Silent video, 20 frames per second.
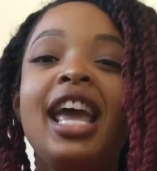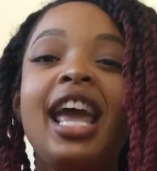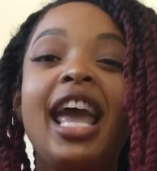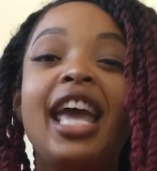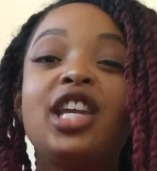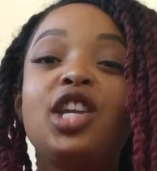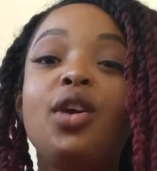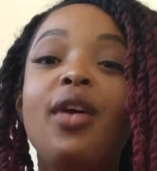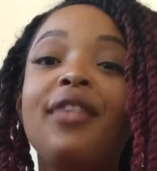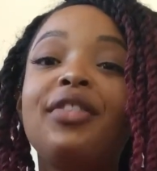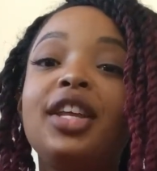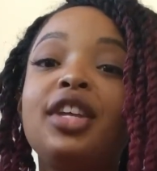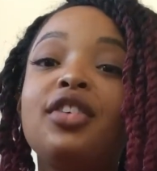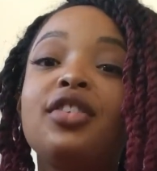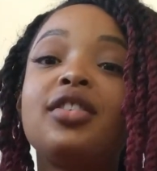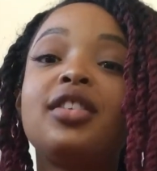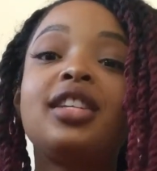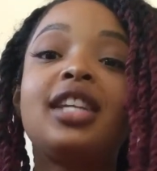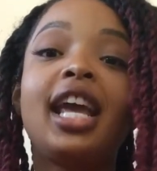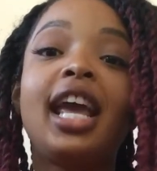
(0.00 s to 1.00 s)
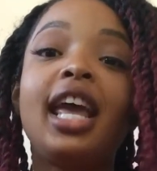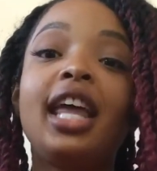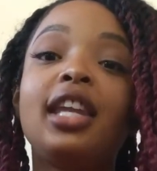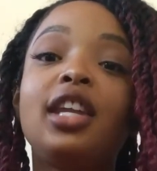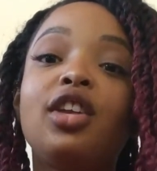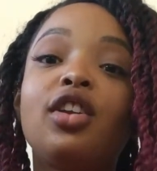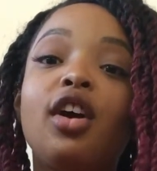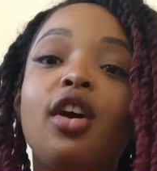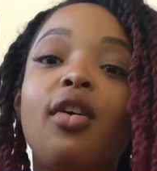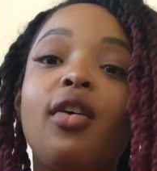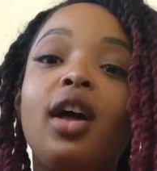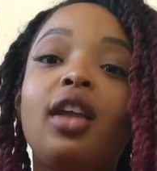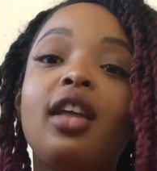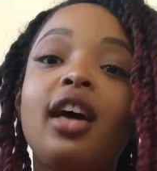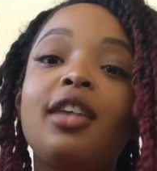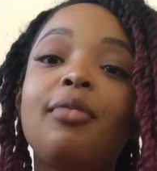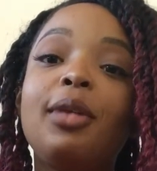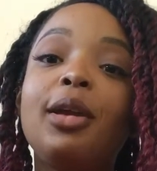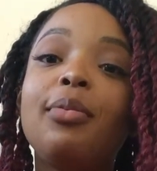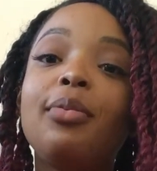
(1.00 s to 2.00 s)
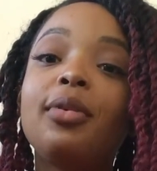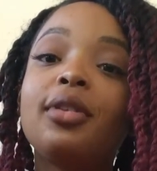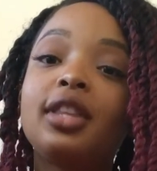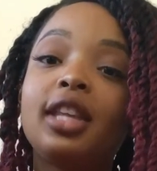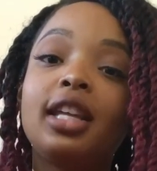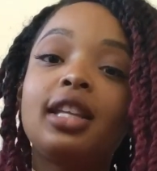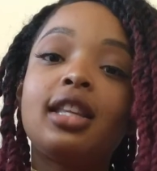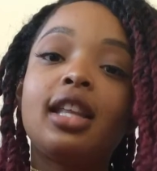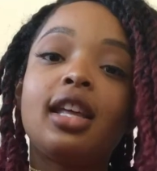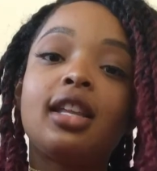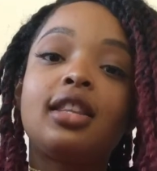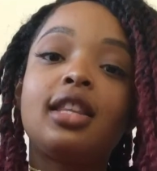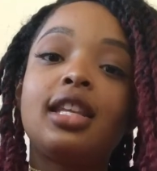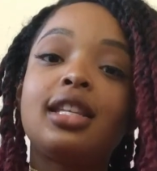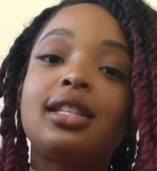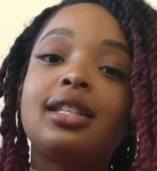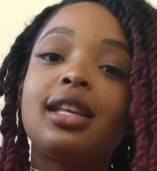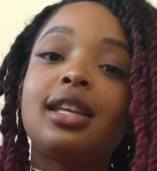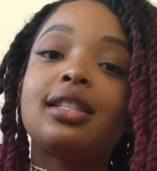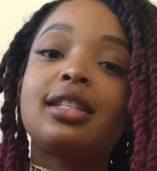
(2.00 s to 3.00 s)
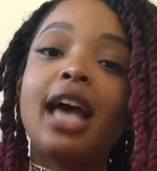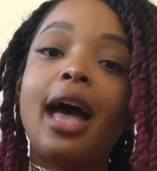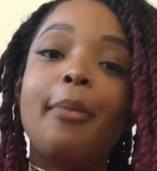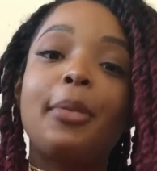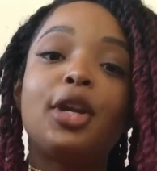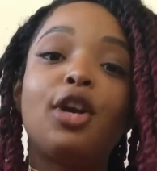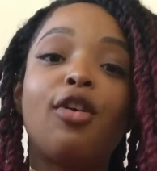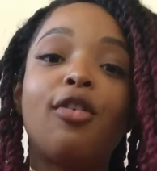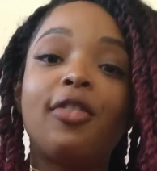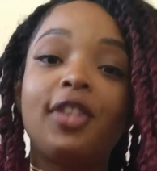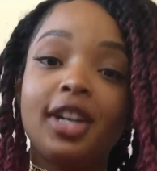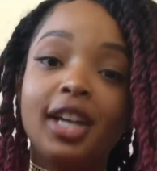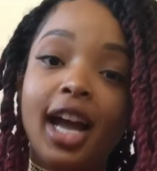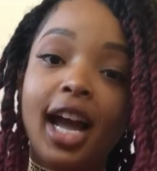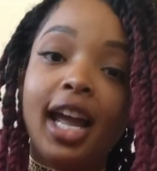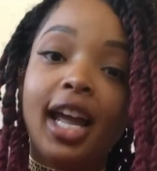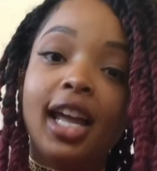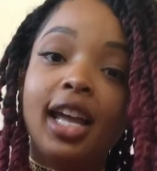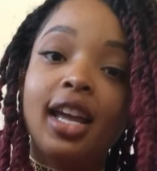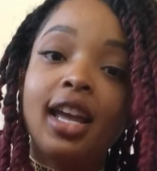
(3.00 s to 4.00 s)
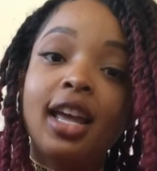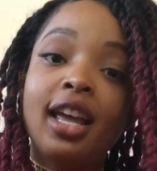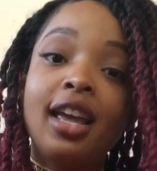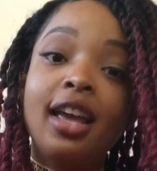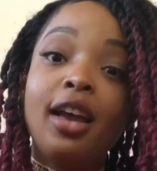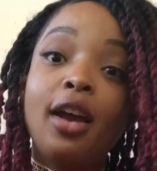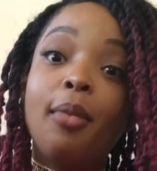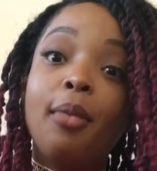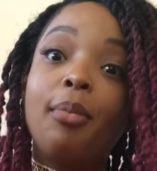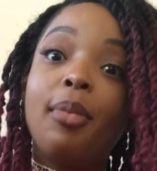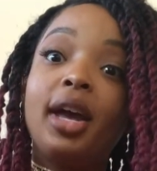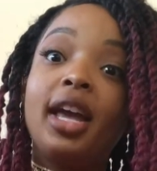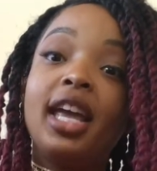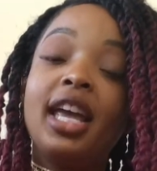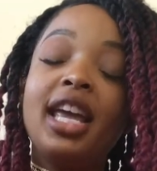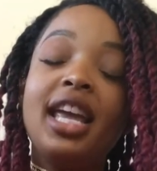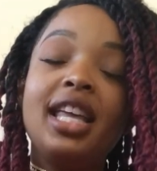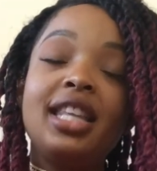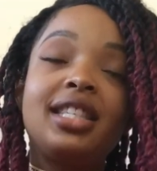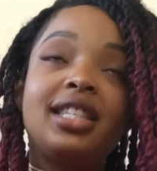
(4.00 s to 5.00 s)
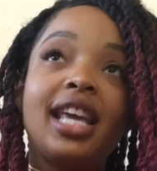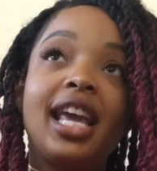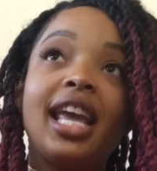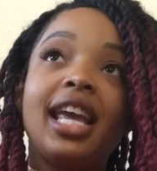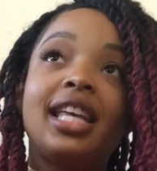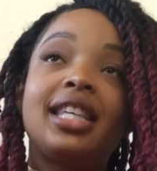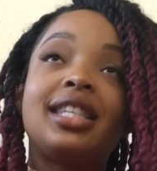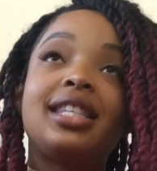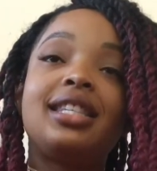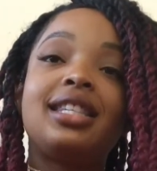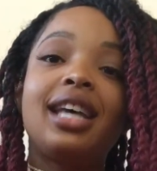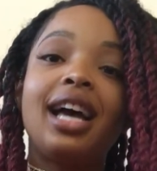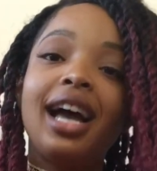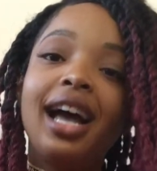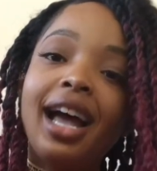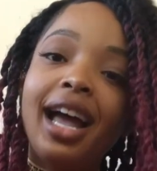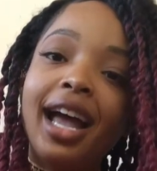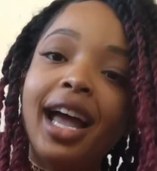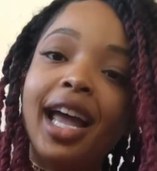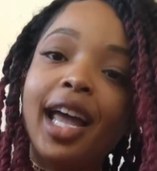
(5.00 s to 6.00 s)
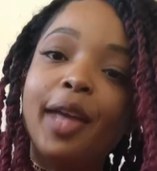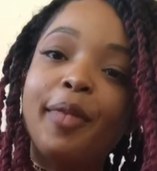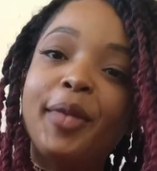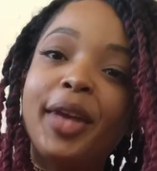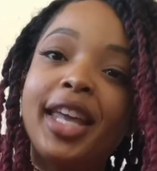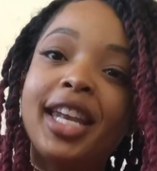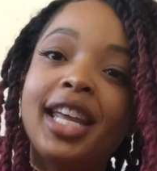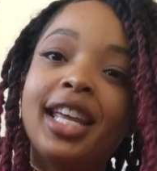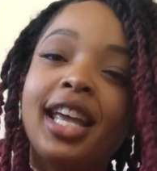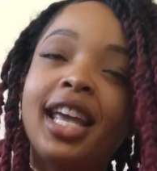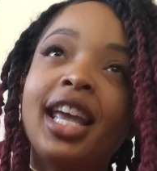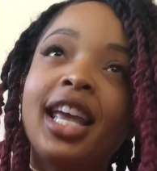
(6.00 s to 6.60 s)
And you have to understand, you know, a lot of people think that these things happen overnight, but it takes time, and